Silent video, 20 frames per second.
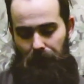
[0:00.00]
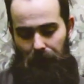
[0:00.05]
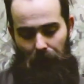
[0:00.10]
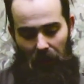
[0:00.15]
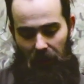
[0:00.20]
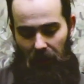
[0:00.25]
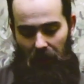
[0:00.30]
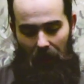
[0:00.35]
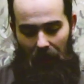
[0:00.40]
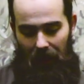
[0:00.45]

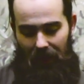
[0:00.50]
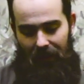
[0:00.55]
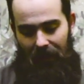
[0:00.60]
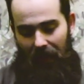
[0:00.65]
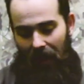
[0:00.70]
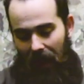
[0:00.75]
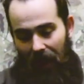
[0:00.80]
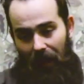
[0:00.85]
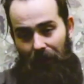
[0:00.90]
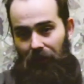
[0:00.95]
But
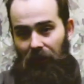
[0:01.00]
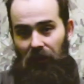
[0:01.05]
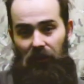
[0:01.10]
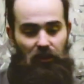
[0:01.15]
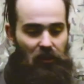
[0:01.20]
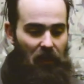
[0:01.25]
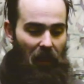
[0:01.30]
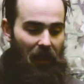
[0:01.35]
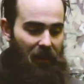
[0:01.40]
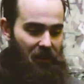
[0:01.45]
kind of average
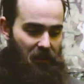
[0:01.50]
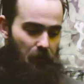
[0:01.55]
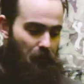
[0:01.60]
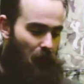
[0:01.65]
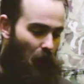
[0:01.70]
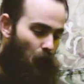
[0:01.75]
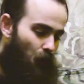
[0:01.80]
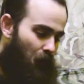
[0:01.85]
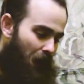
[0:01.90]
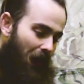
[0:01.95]
size and
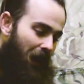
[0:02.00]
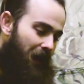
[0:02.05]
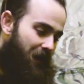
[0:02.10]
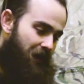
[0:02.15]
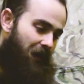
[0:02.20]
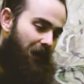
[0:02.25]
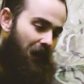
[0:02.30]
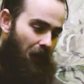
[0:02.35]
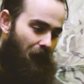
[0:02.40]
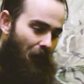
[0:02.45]
build guys
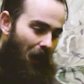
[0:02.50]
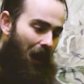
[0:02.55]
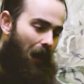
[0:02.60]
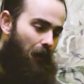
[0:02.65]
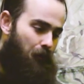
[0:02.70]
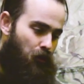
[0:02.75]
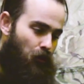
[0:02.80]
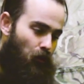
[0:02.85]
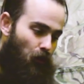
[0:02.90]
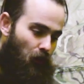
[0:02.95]
are going to have
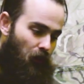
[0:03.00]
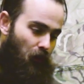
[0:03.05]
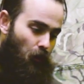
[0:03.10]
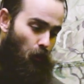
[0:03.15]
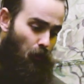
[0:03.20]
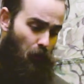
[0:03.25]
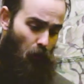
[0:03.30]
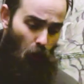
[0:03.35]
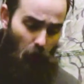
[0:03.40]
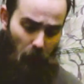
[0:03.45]
absolutely
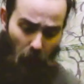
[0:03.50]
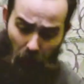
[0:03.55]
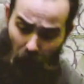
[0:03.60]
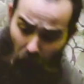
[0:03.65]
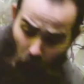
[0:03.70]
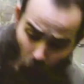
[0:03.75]
no problem.